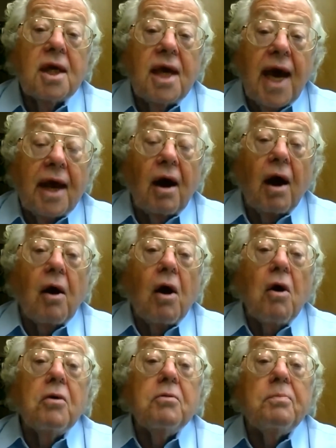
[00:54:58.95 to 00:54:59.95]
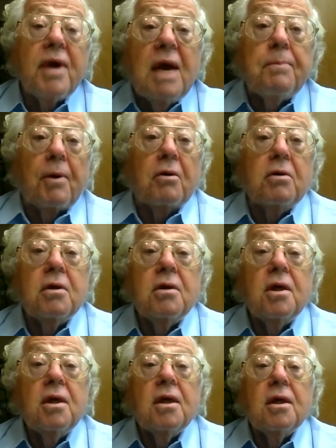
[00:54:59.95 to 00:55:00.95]
get our own people
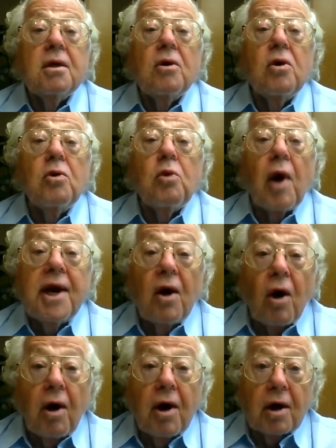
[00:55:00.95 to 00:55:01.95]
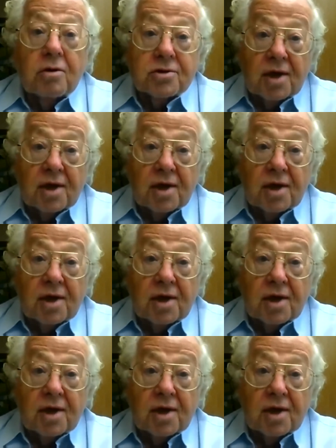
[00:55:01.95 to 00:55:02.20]
who write articles